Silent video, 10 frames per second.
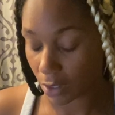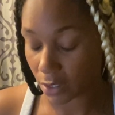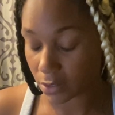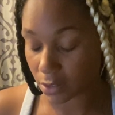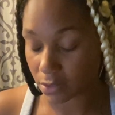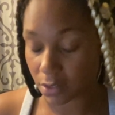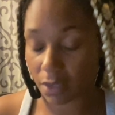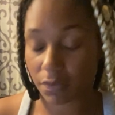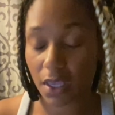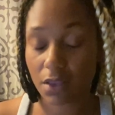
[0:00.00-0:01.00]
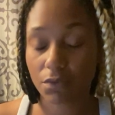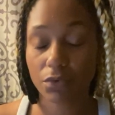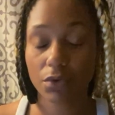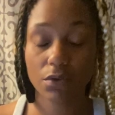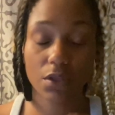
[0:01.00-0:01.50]
And since they've
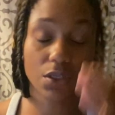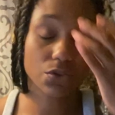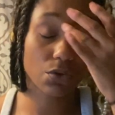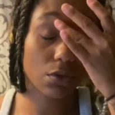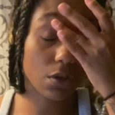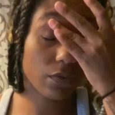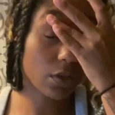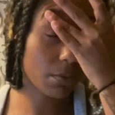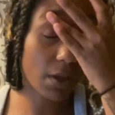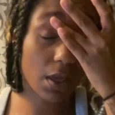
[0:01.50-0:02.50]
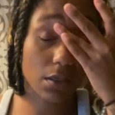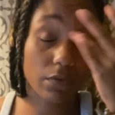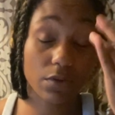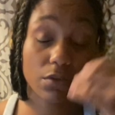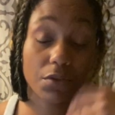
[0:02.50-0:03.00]
gained control over their mind,
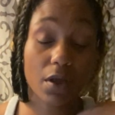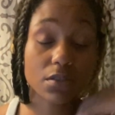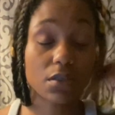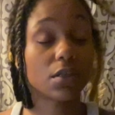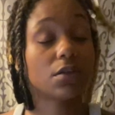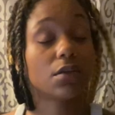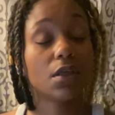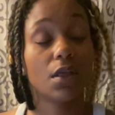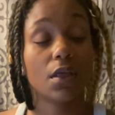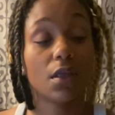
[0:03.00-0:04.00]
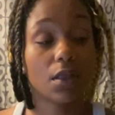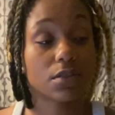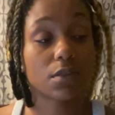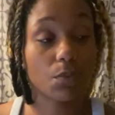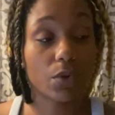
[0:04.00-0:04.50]
over their thoughts, and
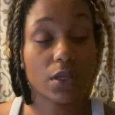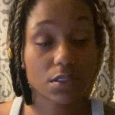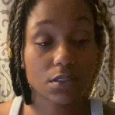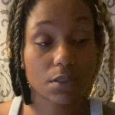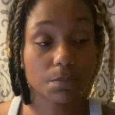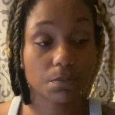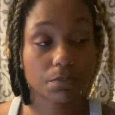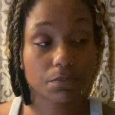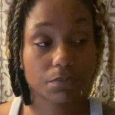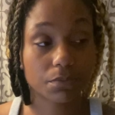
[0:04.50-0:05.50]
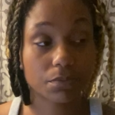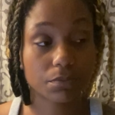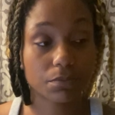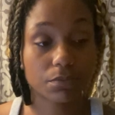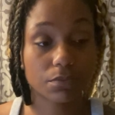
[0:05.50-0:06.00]
some wisdom,
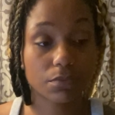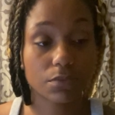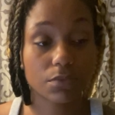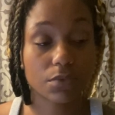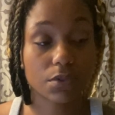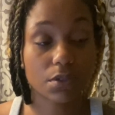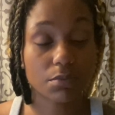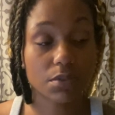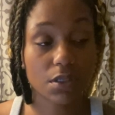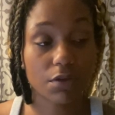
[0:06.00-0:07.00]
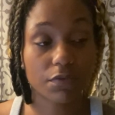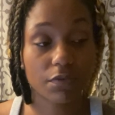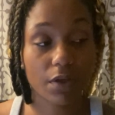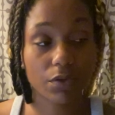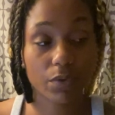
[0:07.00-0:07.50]
some self
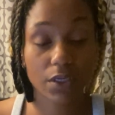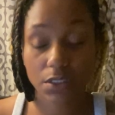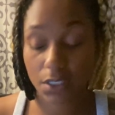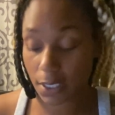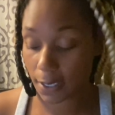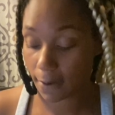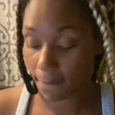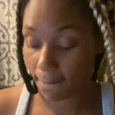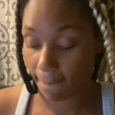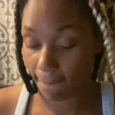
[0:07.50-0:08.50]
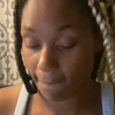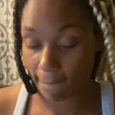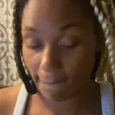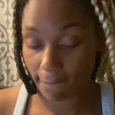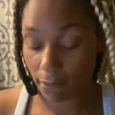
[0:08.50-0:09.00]
evaluation,
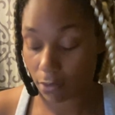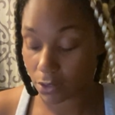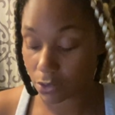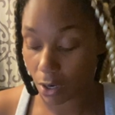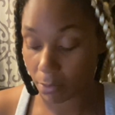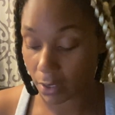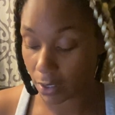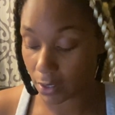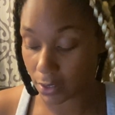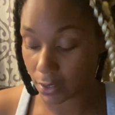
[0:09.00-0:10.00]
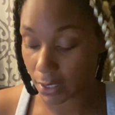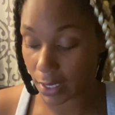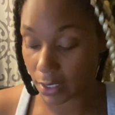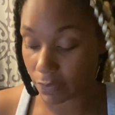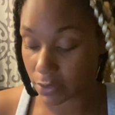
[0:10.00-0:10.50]
this karma eh,
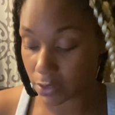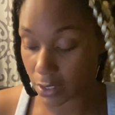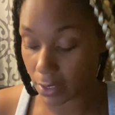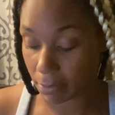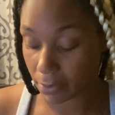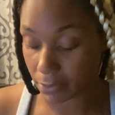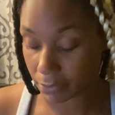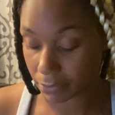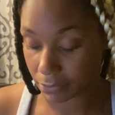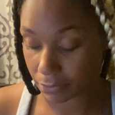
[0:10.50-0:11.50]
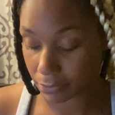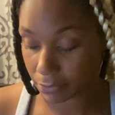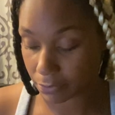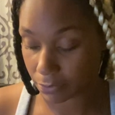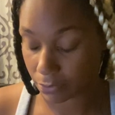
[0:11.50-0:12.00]
can't even sleep.
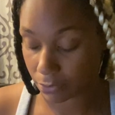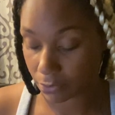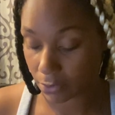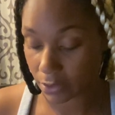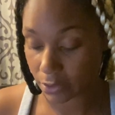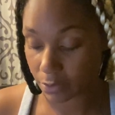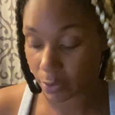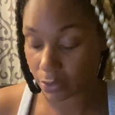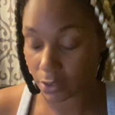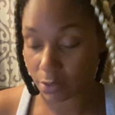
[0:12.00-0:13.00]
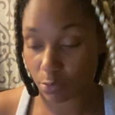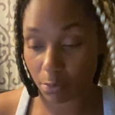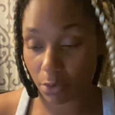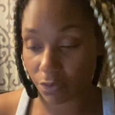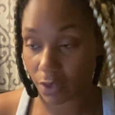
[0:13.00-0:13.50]
Because this person is more
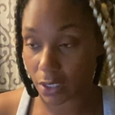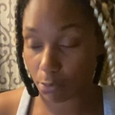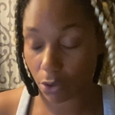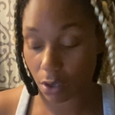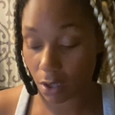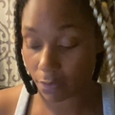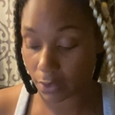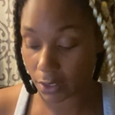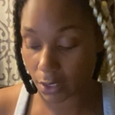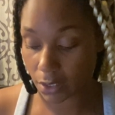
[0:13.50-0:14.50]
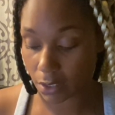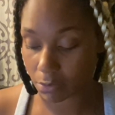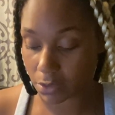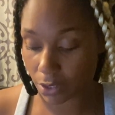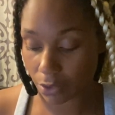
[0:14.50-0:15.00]
motivated, more confident in
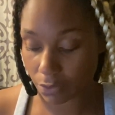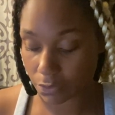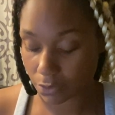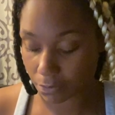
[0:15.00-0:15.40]
themselves.